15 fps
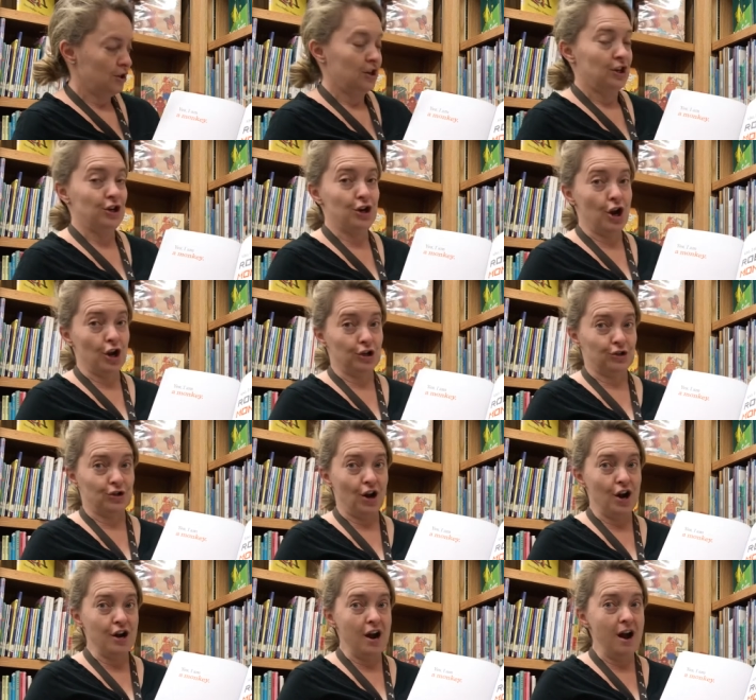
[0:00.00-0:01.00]
Yes, I
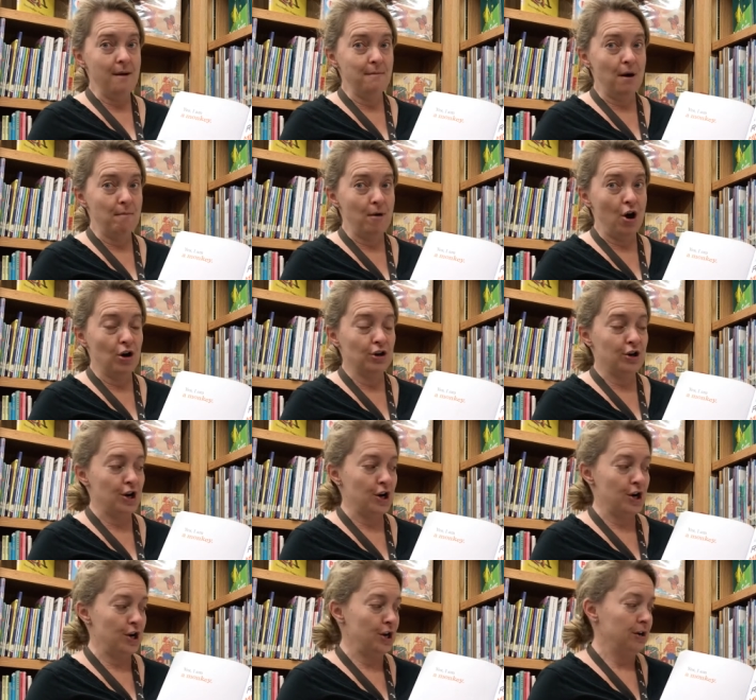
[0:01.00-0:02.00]
am a
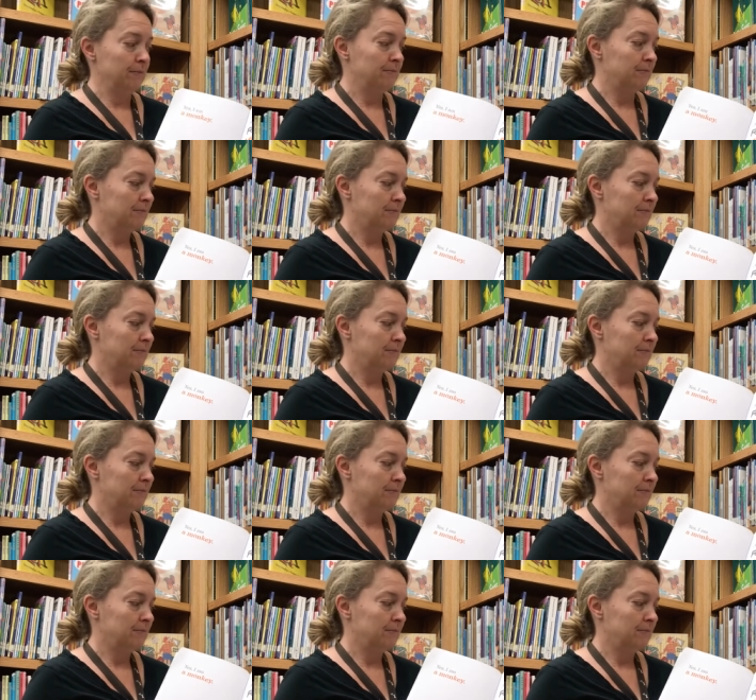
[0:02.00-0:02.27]
monkey.